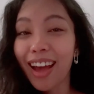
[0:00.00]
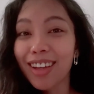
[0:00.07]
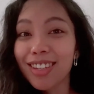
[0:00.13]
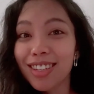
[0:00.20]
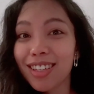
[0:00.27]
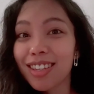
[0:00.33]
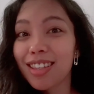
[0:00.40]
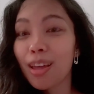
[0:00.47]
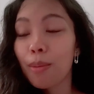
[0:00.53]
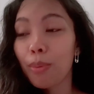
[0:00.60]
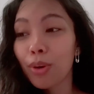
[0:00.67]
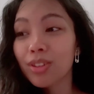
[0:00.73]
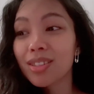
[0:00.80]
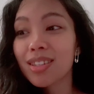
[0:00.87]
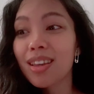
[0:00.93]
Actually, they
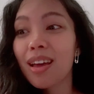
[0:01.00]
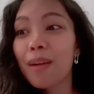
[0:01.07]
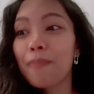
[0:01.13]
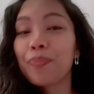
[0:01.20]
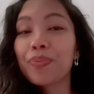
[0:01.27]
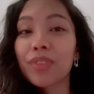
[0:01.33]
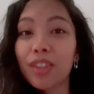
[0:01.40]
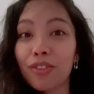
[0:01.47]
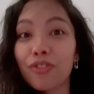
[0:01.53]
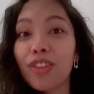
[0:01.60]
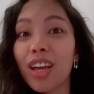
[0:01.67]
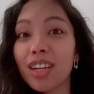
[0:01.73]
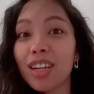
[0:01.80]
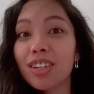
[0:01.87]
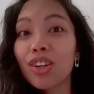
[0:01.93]
booked the
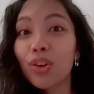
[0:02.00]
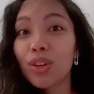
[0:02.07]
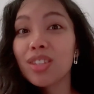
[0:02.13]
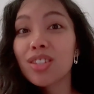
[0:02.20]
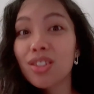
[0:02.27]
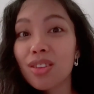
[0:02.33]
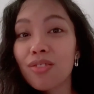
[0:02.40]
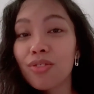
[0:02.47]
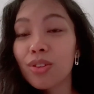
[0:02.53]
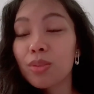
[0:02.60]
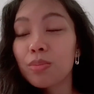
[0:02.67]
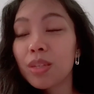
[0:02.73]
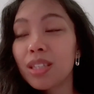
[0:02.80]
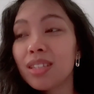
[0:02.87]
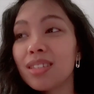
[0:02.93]
flight going to the
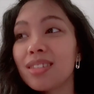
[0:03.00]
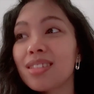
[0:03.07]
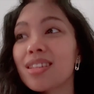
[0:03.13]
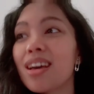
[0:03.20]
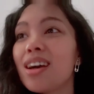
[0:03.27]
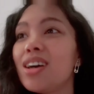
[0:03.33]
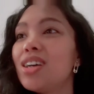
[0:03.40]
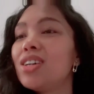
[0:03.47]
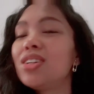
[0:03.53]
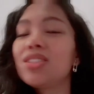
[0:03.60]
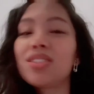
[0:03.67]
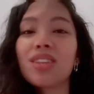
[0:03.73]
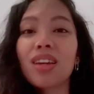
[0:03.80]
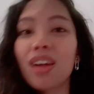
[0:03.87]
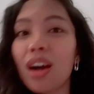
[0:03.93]
Philippines
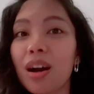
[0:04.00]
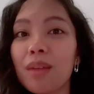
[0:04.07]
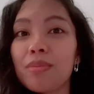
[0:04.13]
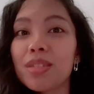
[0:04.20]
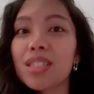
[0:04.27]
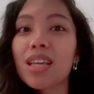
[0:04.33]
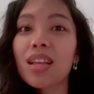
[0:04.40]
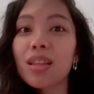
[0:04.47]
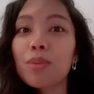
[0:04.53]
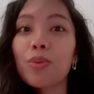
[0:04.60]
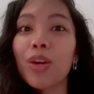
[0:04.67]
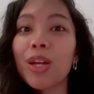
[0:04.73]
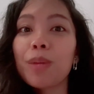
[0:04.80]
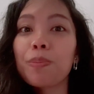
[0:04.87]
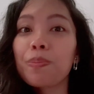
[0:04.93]
to come and
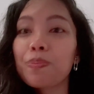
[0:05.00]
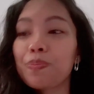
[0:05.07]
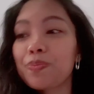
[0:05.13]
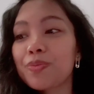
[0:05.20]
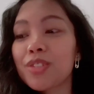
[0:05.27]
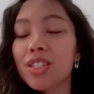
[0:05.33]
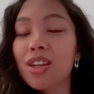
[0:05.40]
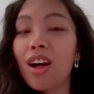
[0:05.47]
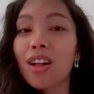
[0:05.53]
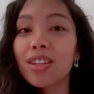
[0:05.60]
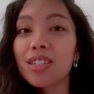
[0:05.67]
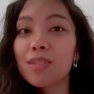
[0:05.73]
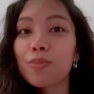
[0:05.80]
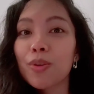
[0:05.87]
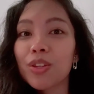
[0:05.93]
celebrate
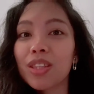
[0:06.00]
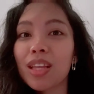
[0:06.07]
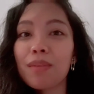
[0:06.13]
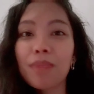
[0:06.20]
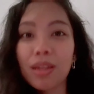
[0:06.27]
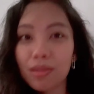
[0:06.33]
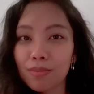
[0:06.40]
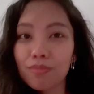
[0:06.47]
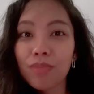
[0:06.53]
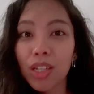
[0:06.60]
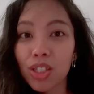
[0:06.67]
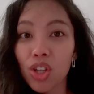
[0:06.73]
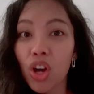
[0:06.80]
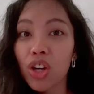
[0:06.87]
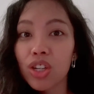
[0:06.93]
Skala's birthday,
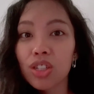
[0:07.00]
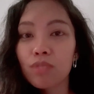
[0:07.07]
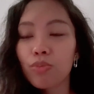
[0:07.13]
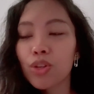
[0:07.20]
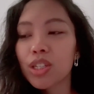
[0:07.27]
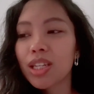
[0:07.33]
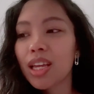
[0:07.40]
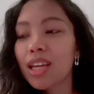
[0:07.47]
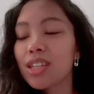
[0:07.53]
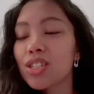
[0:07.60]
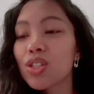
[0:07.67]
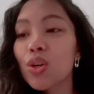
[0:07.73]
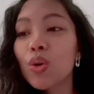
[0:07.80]
my daughter's birthday.